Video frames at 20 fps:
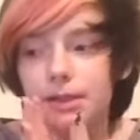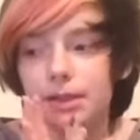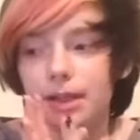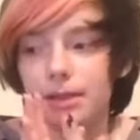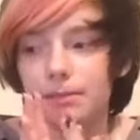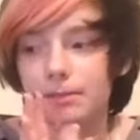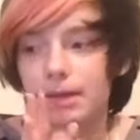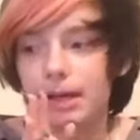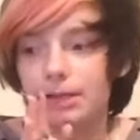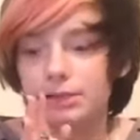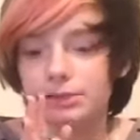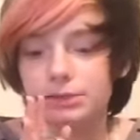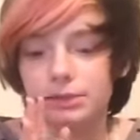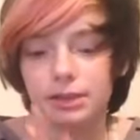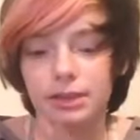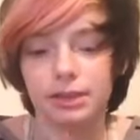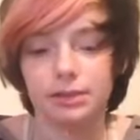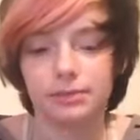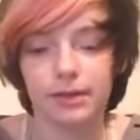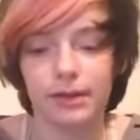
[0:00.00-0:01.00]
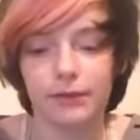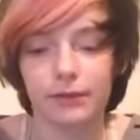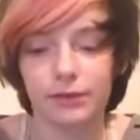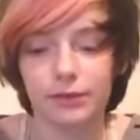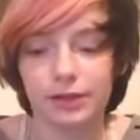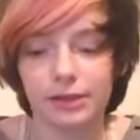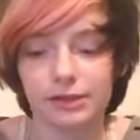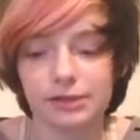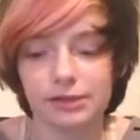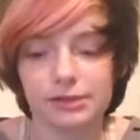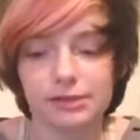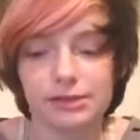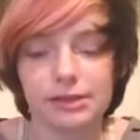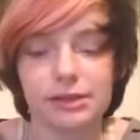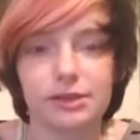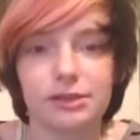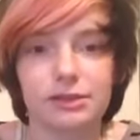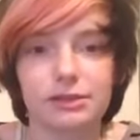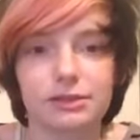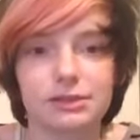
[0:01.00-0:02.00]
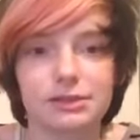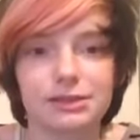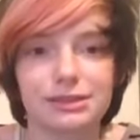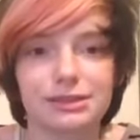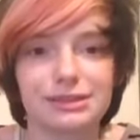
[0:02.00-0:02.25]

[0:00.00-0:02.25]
everyone else is either